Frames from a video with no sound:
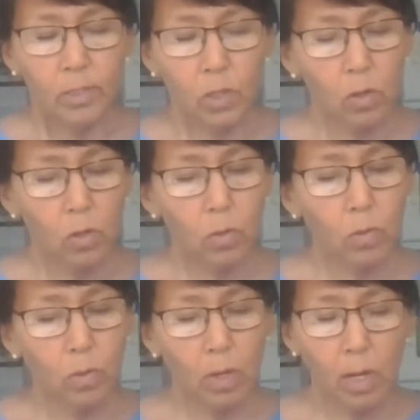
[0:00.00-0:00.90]

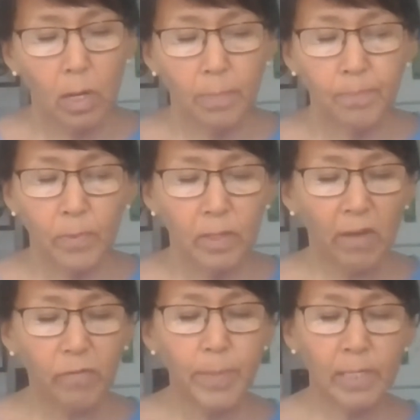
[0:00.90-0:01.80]
So
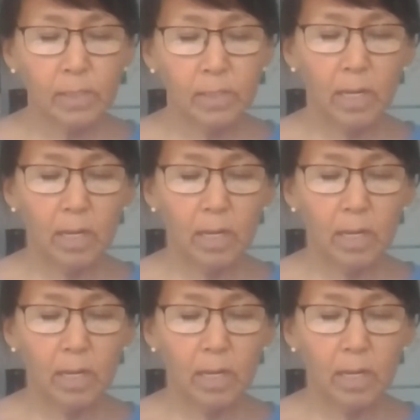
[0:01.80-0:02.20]
government,